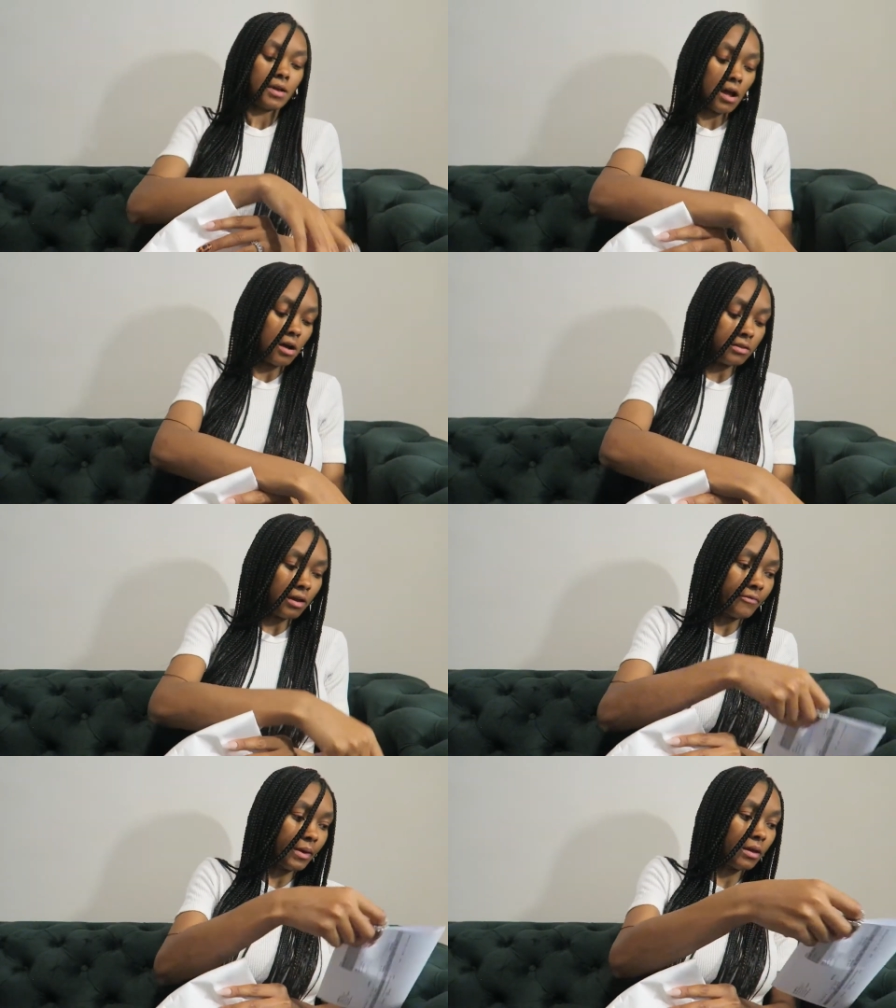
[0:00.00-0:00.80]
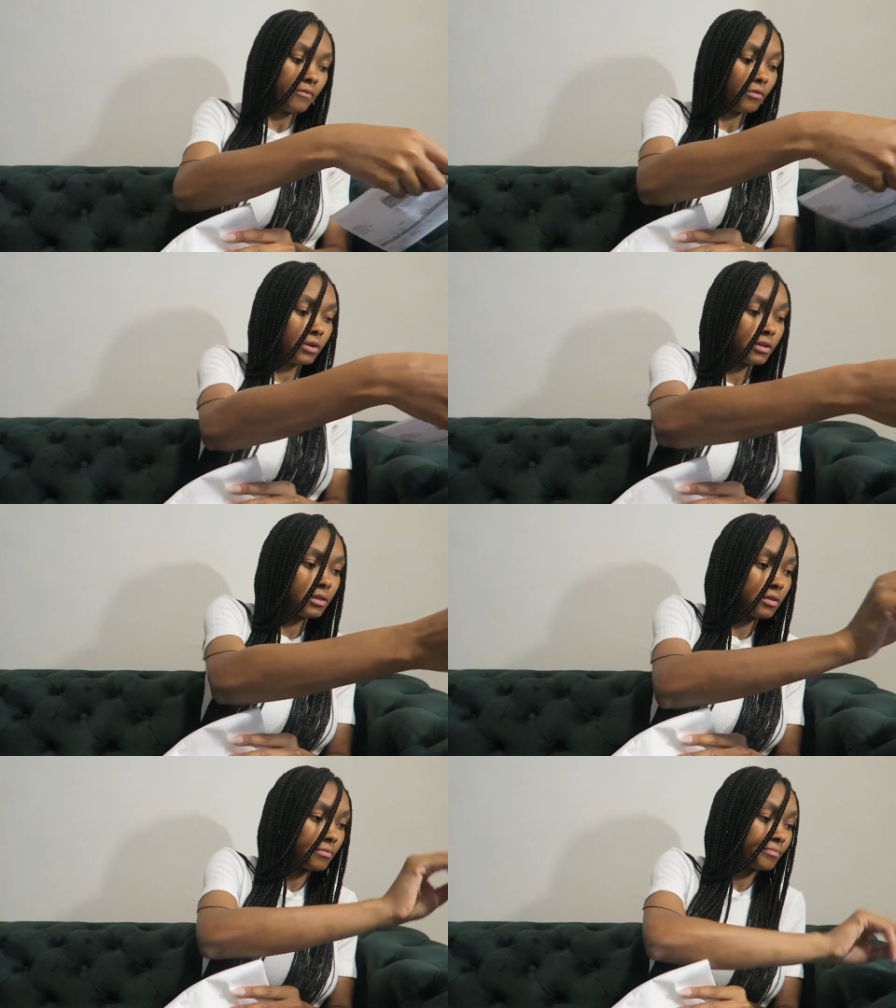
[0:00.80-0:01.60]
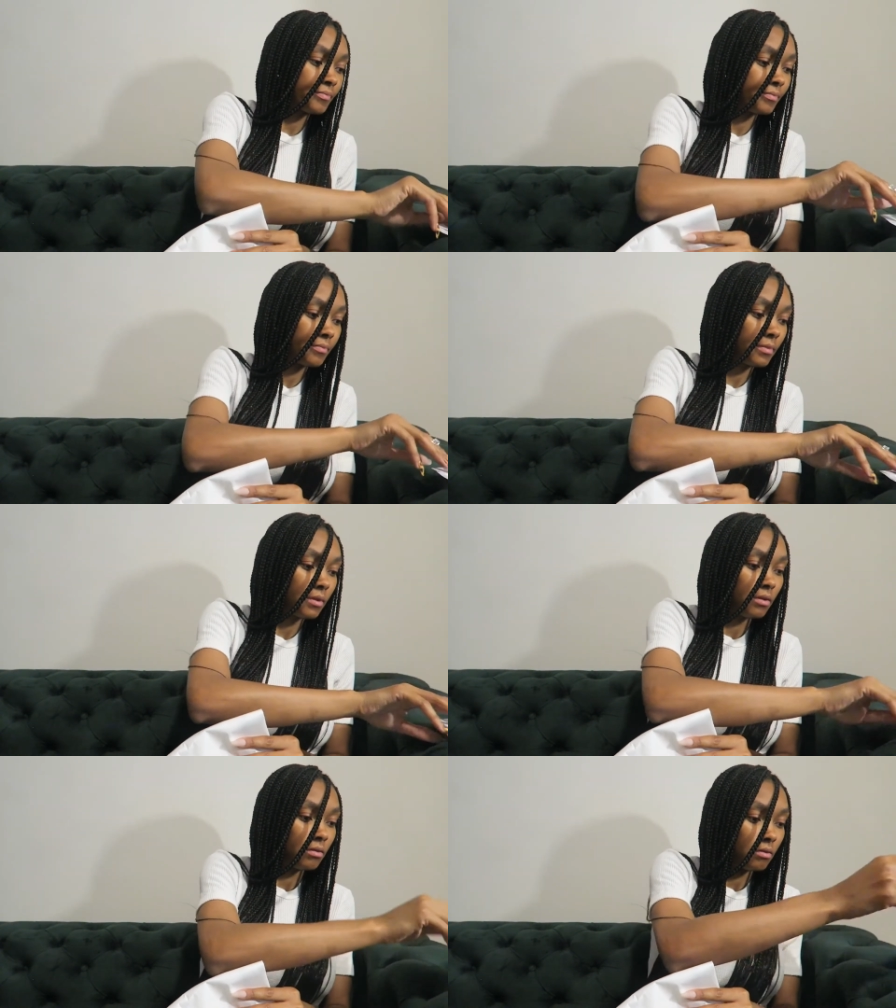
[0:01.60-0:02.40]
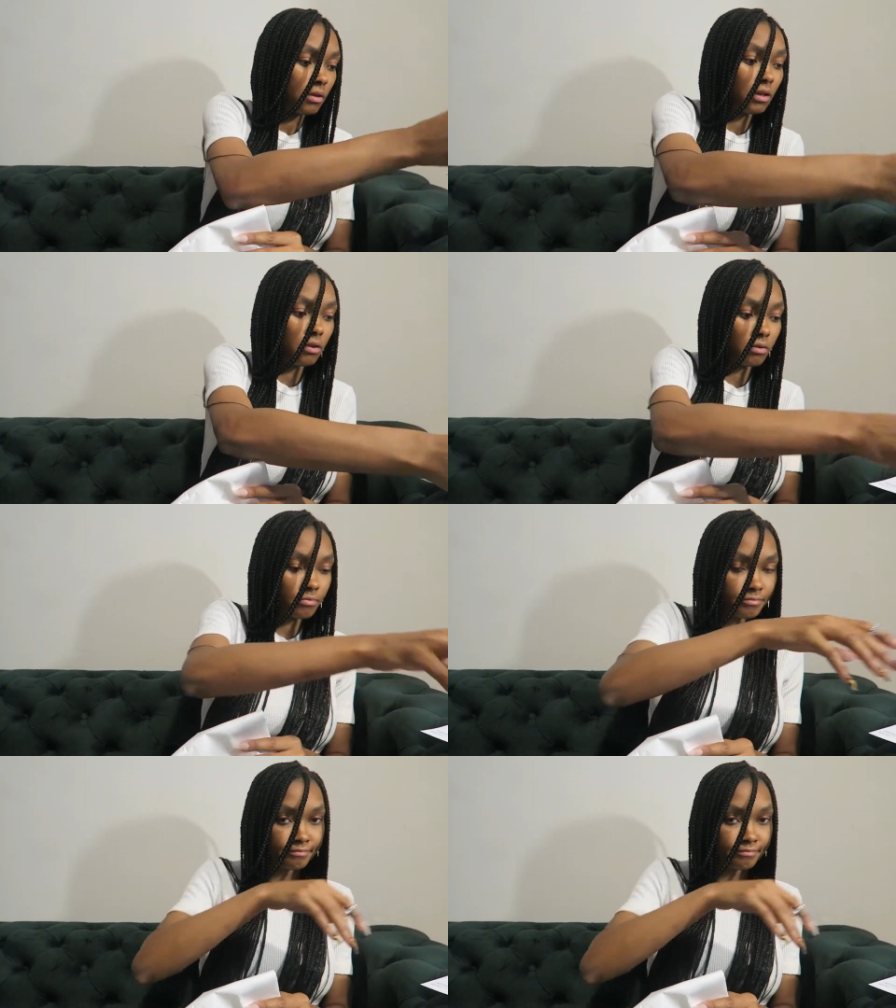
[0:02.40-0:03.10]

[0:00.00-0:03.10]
I also have my invoice here.